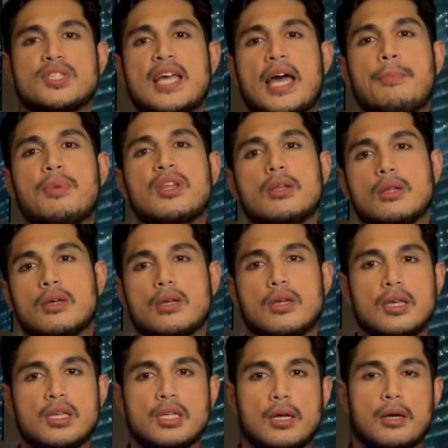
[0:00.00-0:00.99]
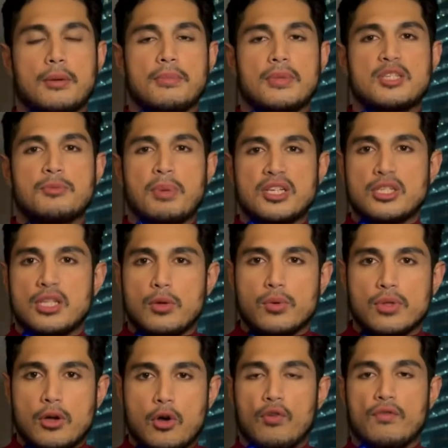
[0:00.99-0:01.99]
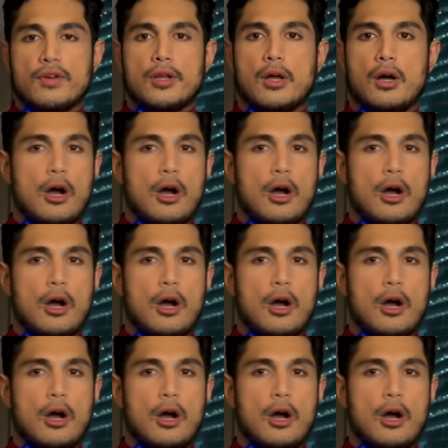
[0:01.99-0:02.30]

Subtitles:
happened, especially with COVID,